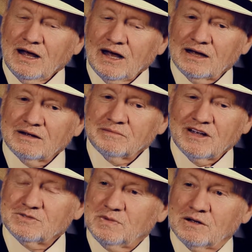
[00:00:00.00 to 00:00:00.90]

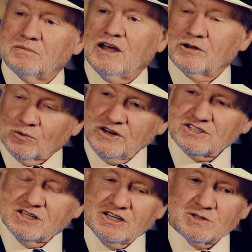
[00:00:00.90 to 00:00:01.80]
And the
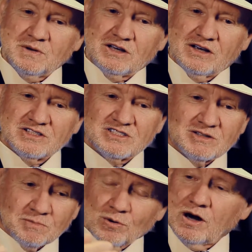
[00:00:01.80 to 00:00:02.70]
reason is
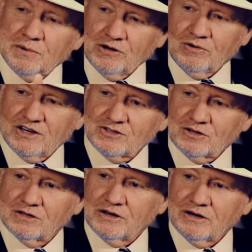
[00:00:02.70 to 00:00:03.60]
because the property rights
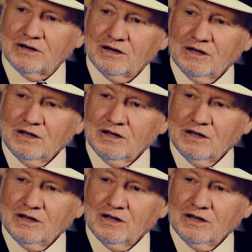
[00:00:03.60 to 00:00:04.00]
are clear.